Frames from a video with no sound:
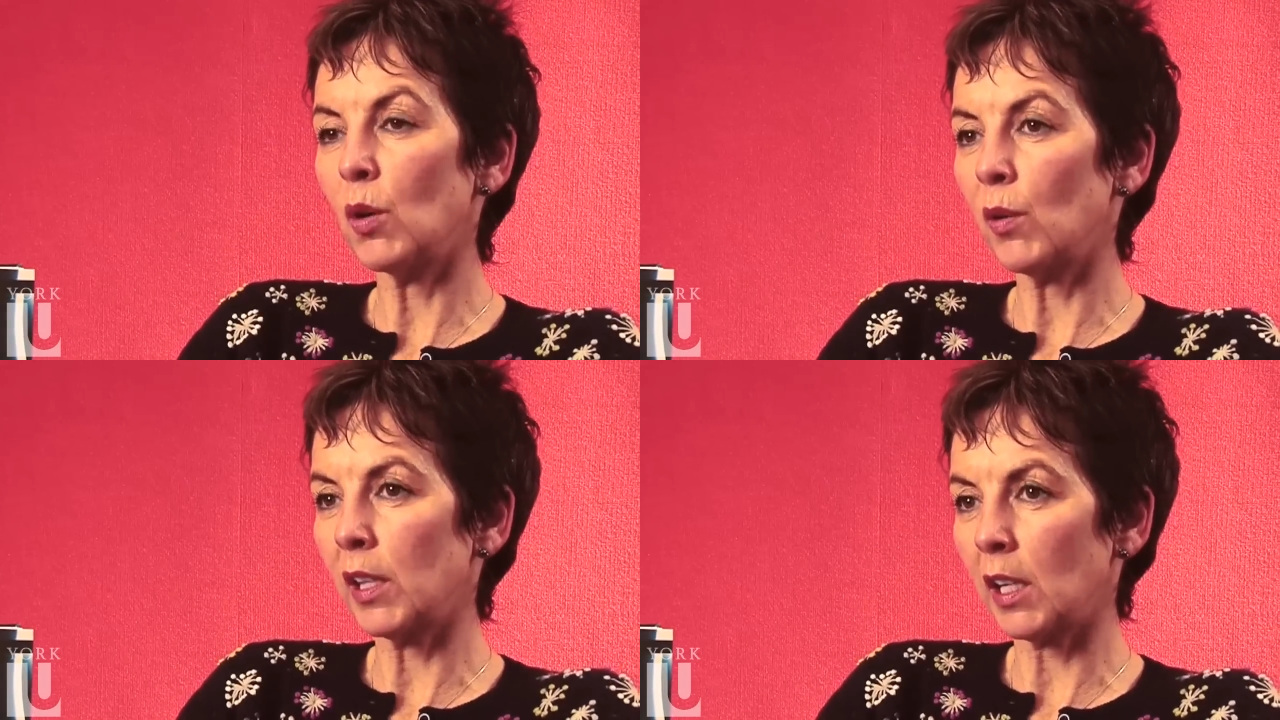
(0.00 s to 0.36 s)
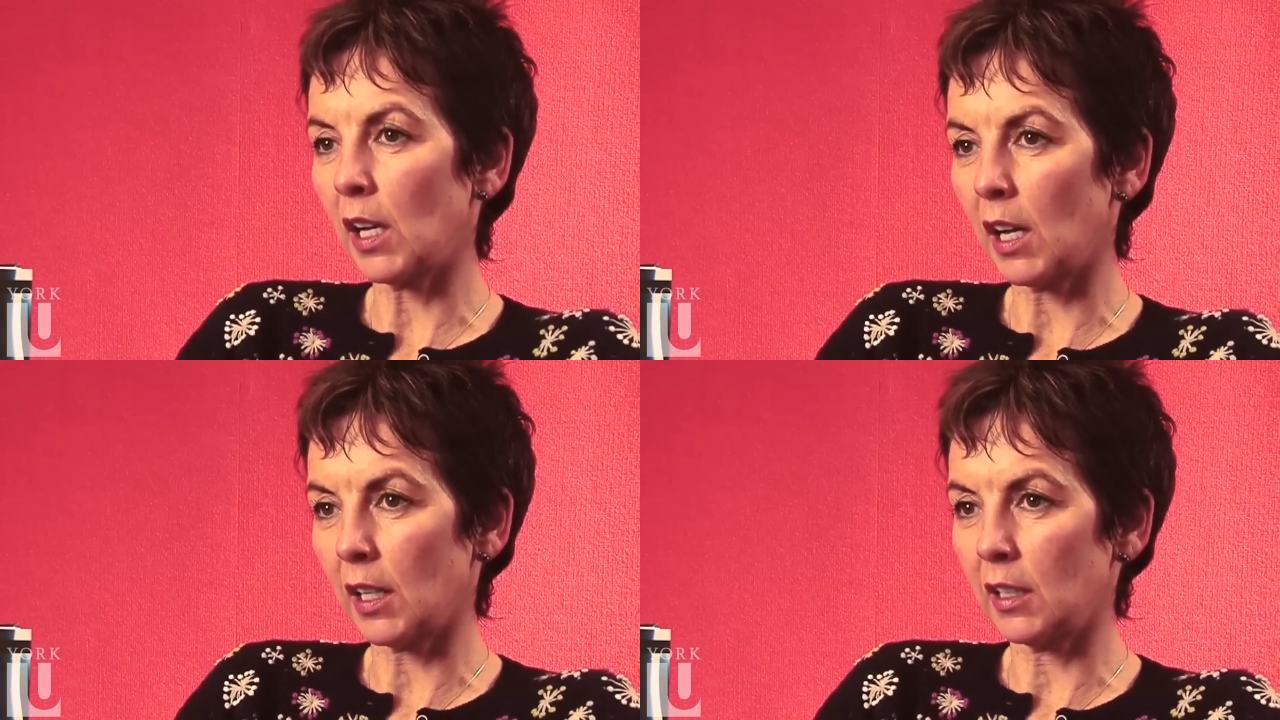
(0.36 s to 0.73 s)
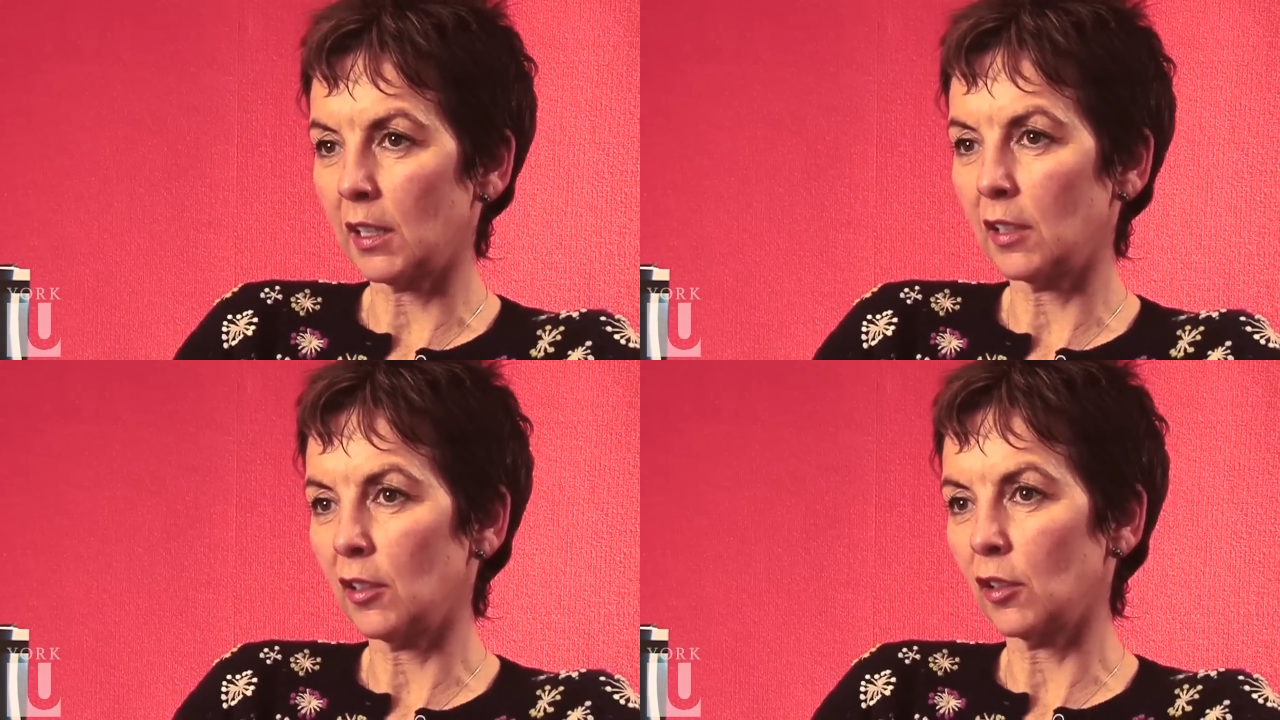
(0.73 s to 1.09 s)
mowing the
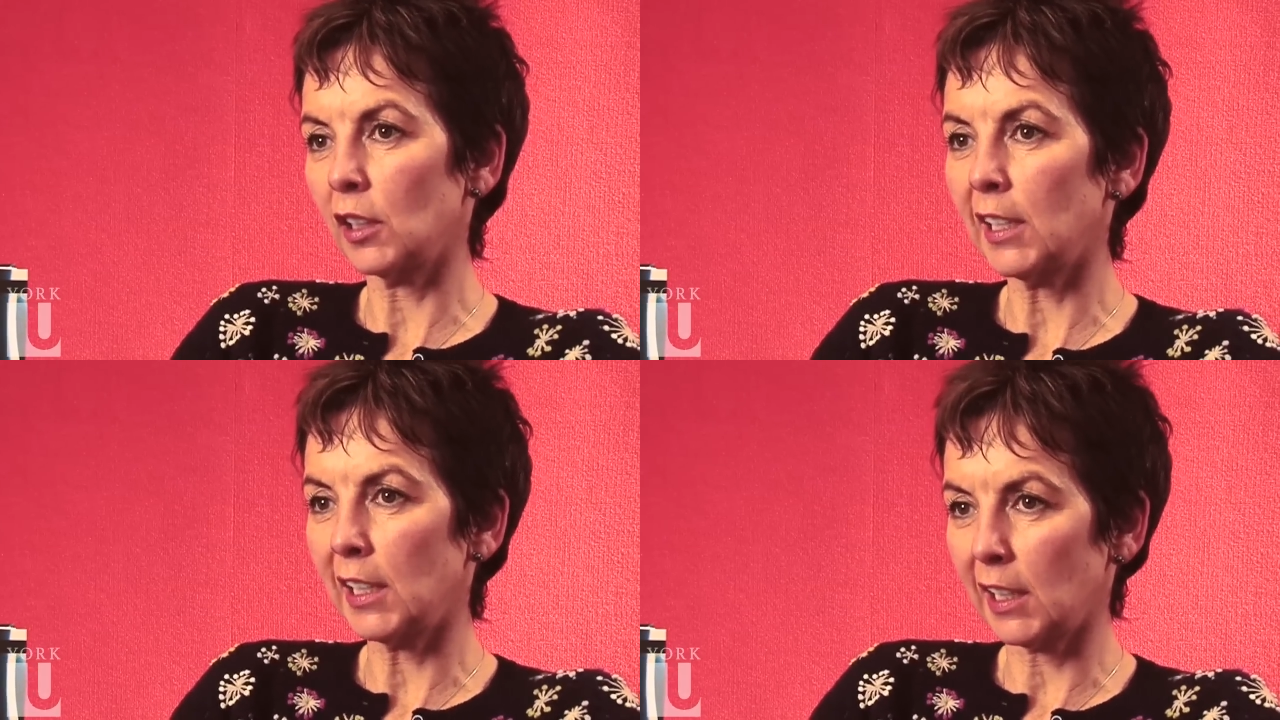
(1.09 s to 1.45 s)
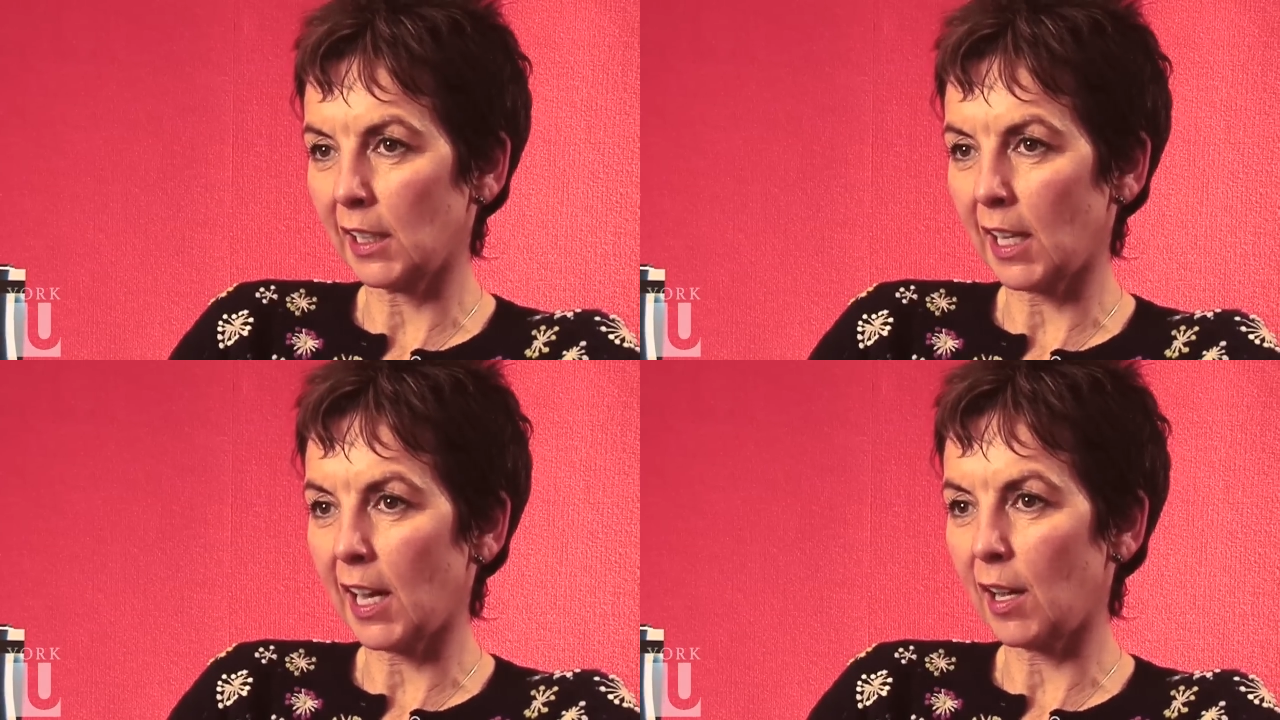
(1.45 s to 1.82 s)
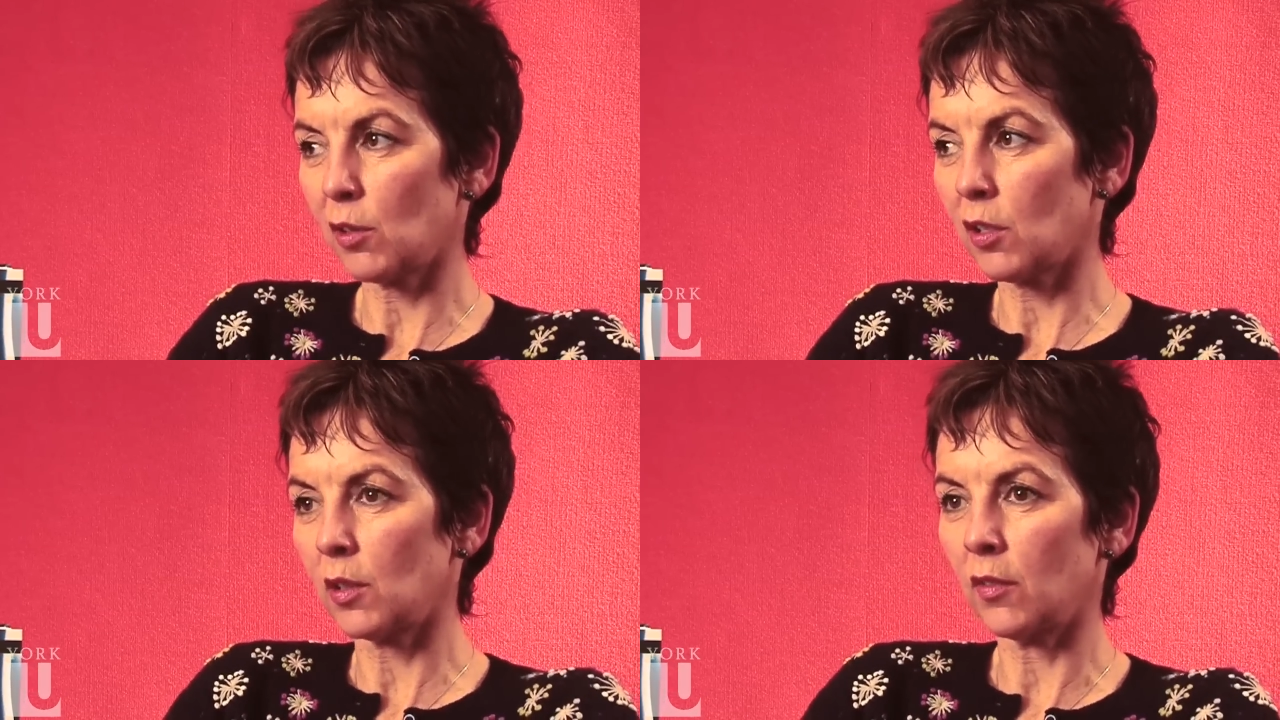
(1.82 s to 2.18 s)
garden or cleaning the
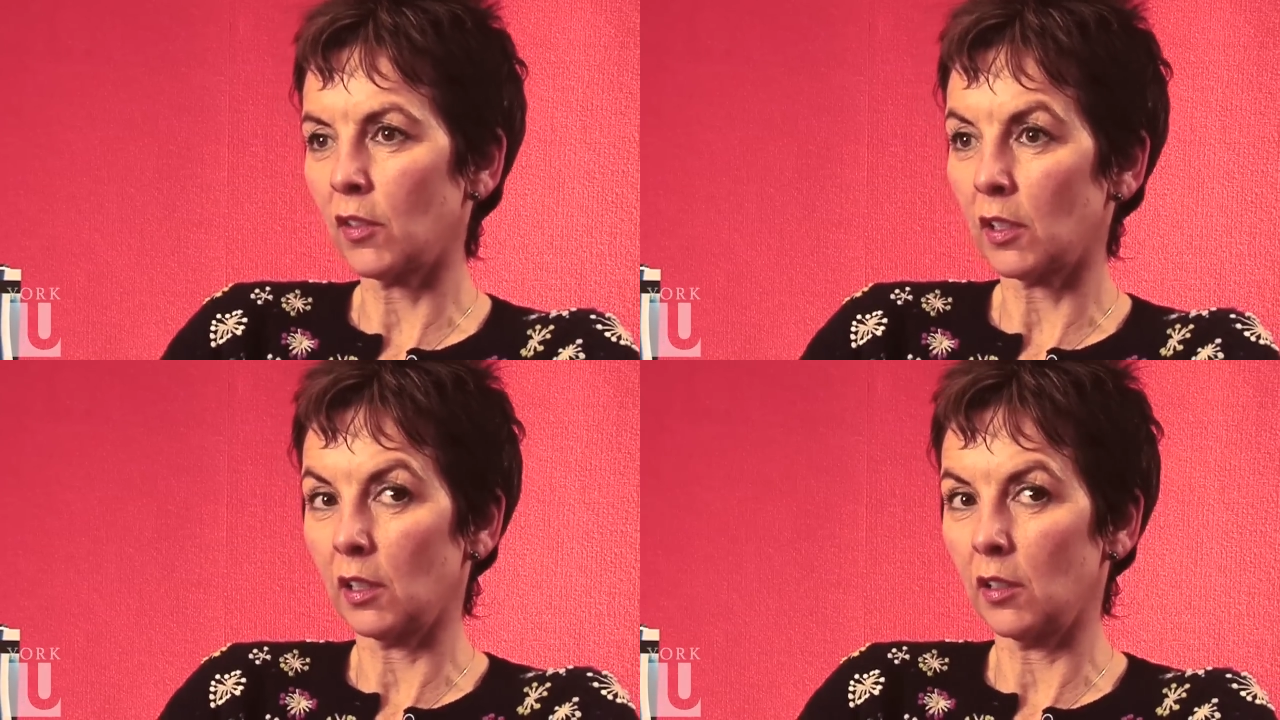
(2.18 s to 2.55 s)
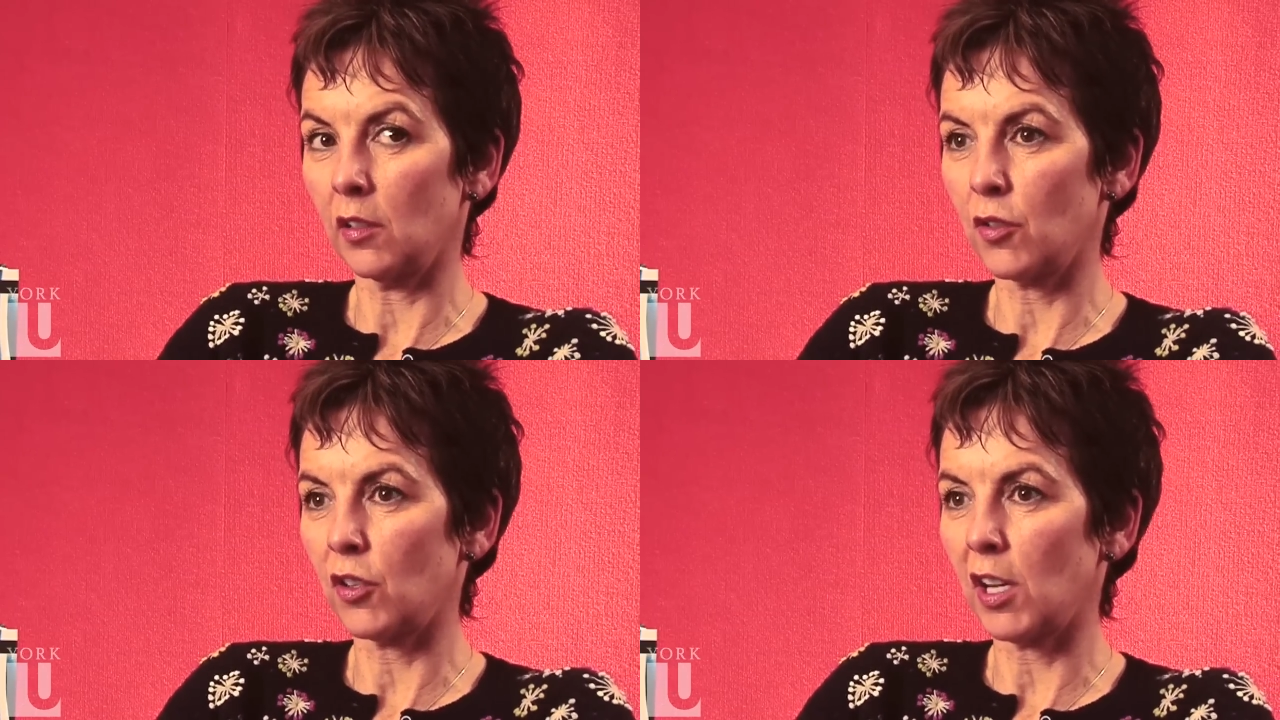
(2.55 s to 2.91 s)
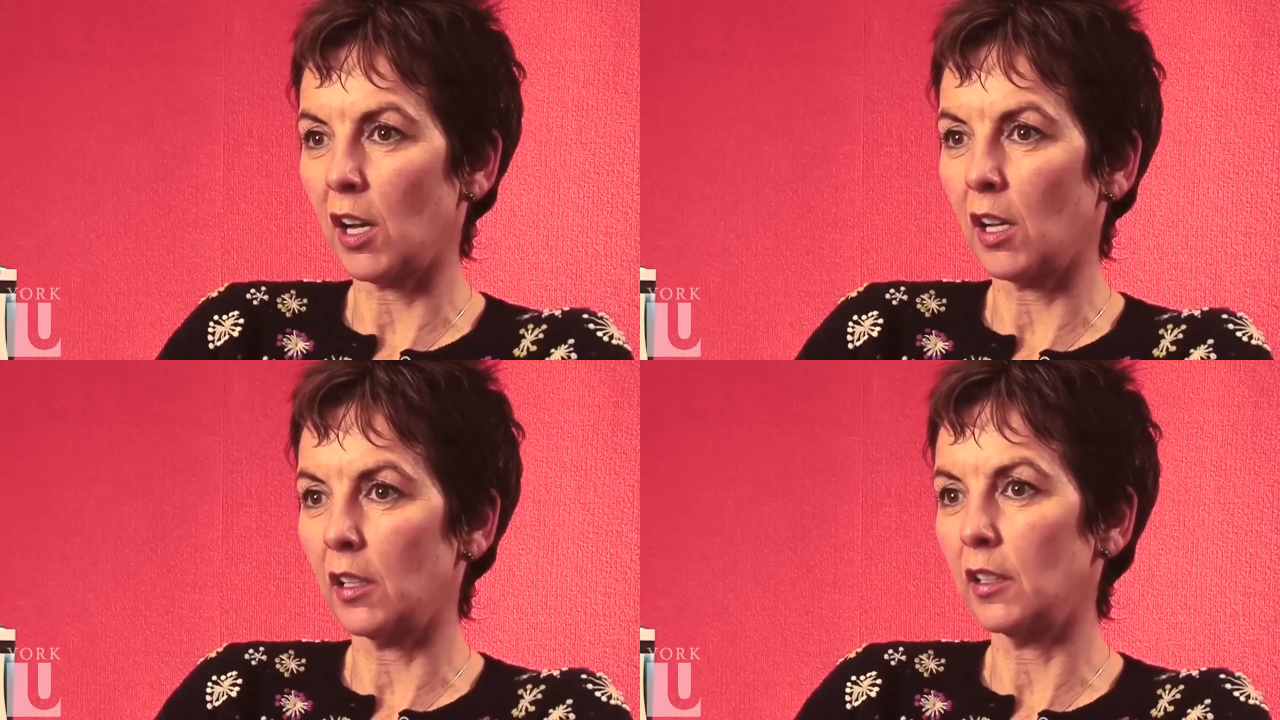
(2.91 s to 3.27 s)
house or you've got the laundry
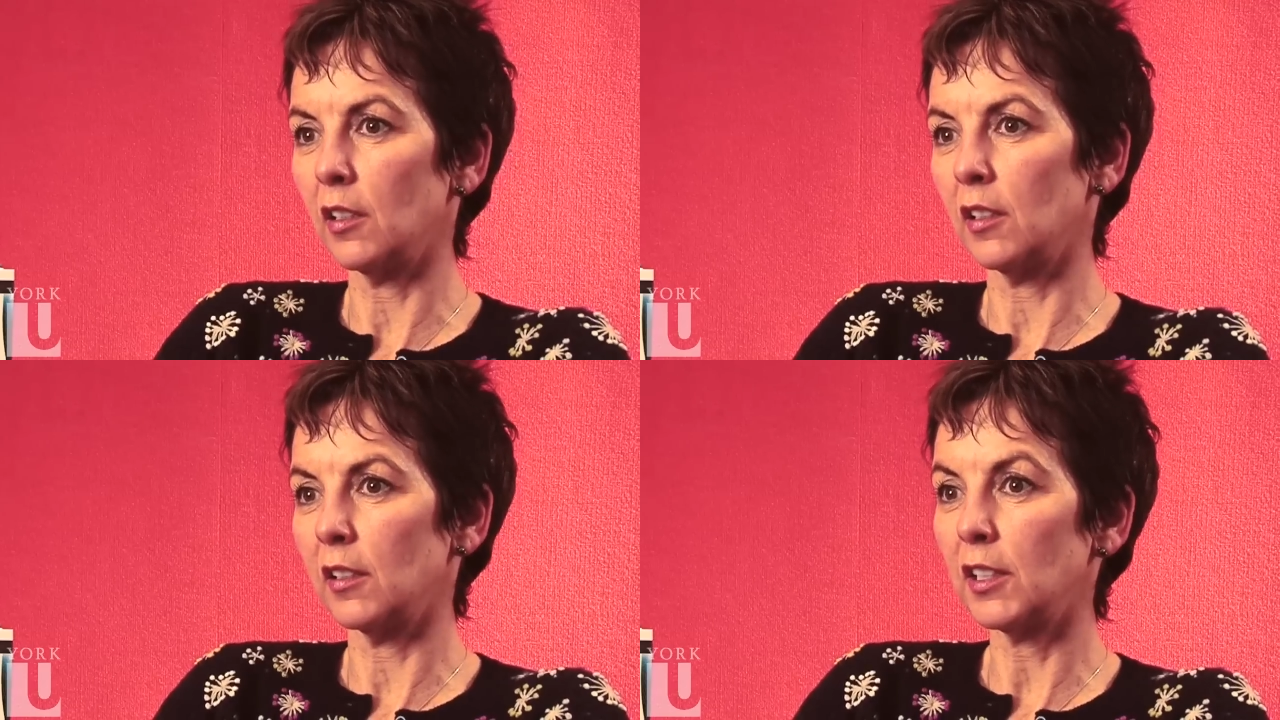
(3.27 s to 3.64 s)
on or,